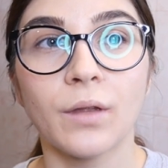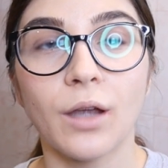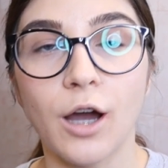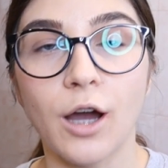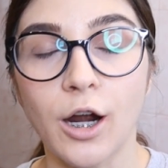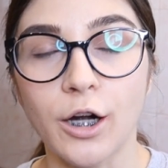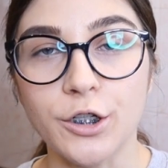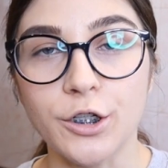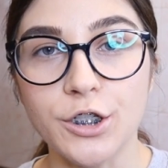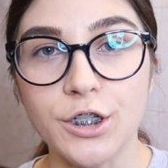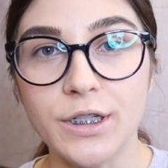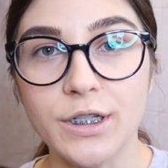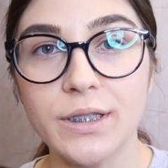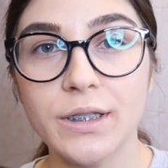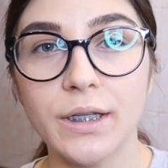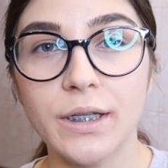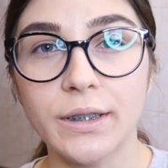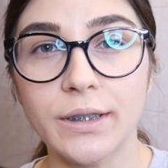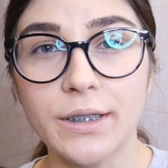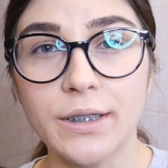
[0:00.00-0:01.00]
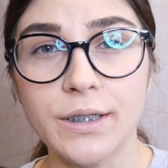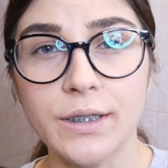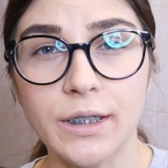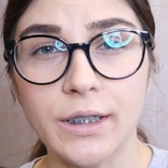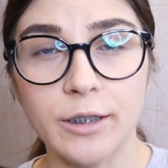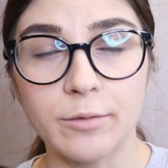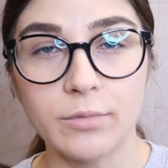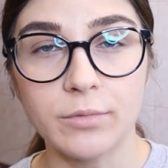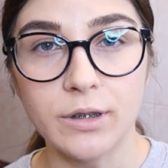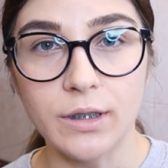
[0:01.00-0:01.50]
arches at the
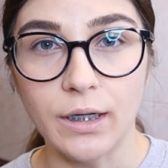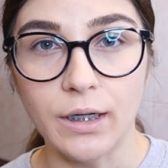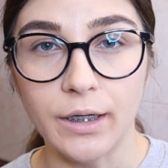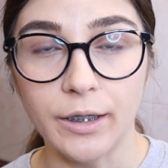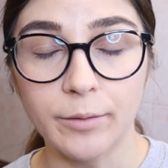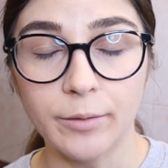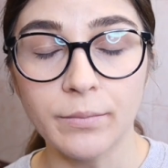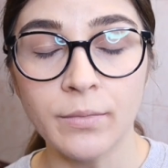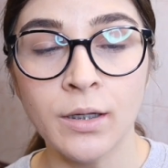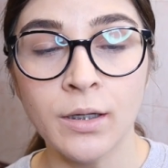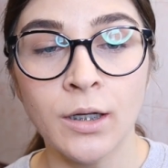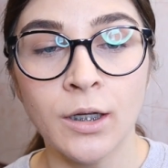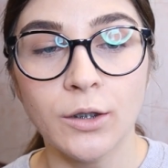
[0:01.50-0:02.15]
same time.